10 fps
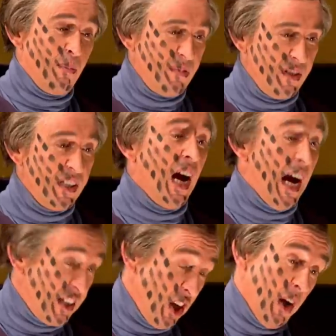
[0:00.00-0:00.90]
um, to meet you, too.
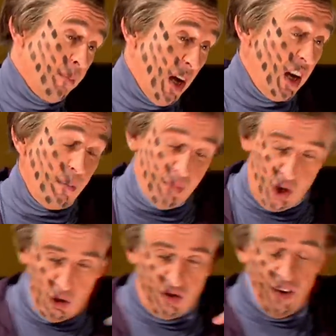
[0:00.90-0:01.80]
Yeah, and, yeah, yeah really. I'm, I'm a
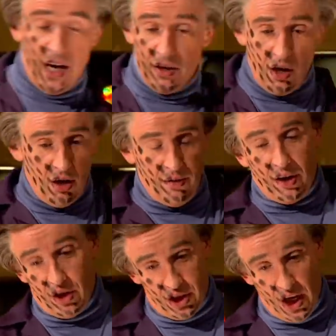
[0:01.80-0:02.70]
huge fan of... I've
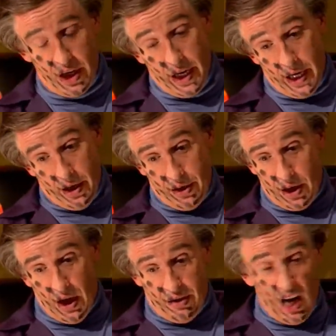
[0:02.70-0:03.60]
got to say, uh,
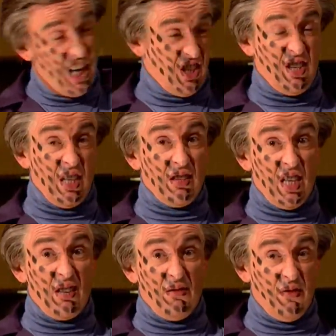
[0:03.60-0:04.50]
the, I, th I actually think
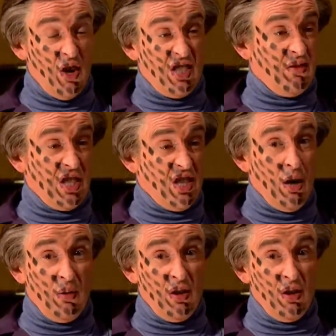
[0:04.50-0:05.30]
the first three Star